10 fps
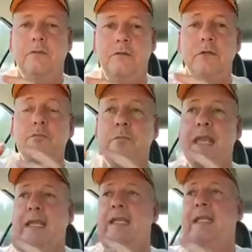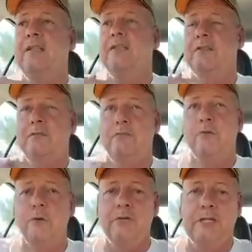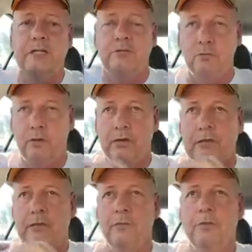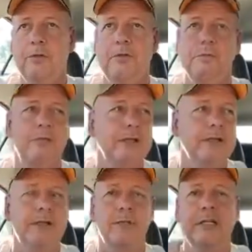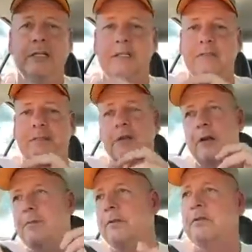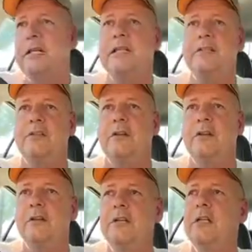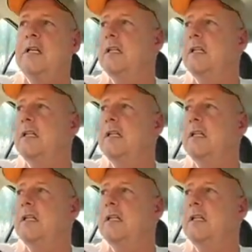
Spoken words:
to make these proteins work and to put them in there, because if the carpenter takes it all,